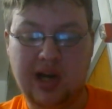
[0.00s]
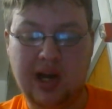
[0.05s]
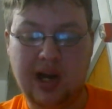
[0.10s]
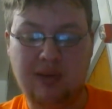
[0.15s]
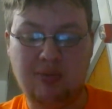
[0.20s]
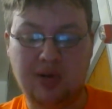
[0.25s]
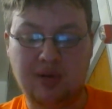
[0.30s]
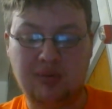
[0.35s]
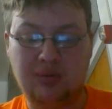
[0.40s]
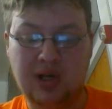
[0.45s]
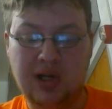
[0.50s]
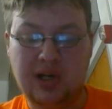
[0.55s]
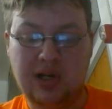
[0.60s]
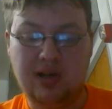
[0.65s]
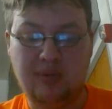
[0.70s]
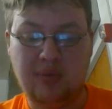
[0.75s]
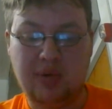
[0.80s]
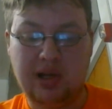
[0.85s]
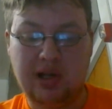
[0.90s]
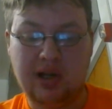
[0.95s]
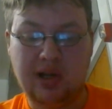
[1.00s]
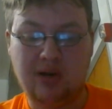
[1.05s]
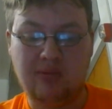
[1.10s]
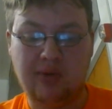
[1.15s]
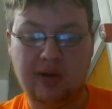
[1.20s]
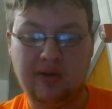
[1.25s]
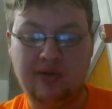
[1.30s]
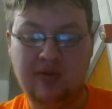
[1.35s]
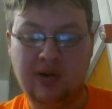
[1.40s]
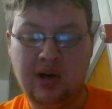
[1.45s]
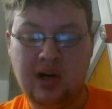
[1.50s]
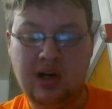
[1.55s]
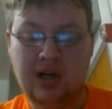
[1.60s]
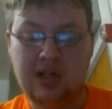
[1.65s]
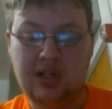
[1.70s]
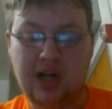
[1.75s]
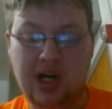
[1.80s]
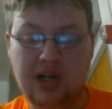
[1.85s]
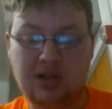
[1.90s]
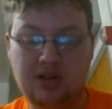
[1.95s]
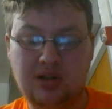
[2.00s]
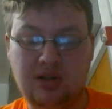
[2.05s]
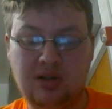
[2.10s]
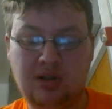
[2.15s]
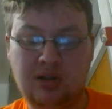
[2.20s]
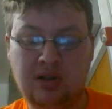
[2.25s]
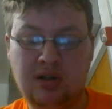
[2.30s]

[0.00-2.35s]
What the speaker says: Abrams to begin with, dashing